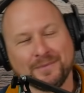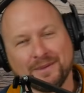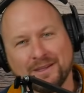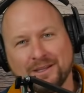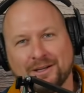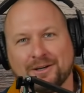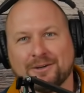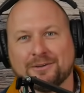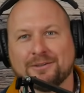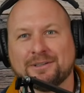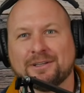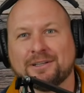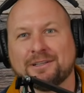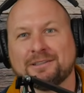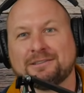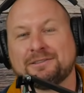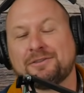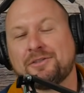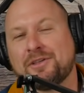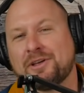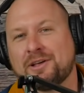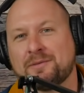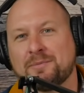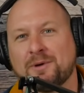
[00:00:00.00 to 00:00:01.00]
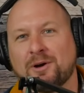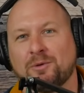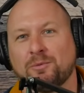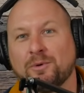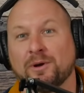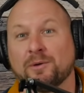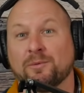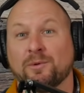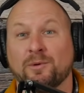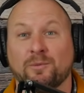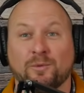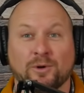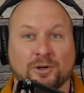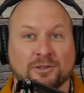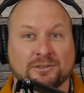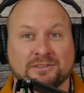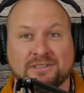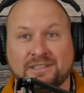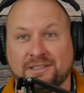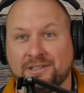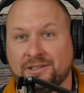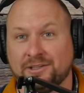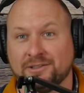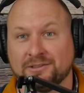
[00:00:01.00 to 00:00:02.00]
you know, to think about where we were
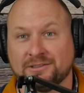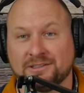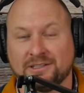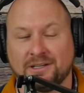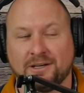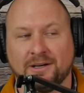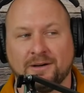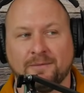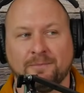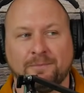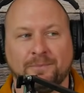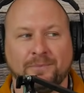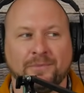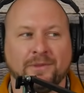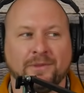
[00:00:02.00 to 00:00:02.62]
ten years ago.